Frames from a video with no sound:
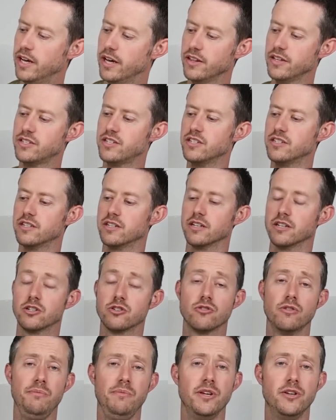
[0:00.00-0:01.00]
Now, this is an
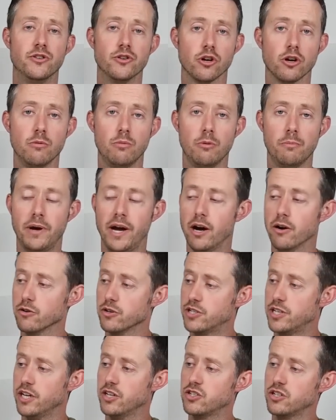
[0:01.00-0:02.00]
extremely durable power
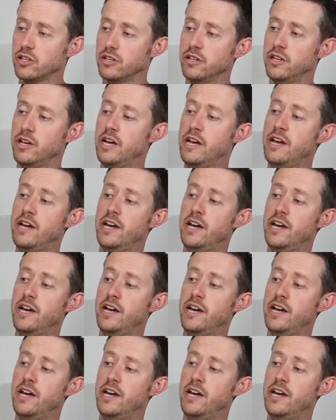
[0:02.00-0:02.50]
station.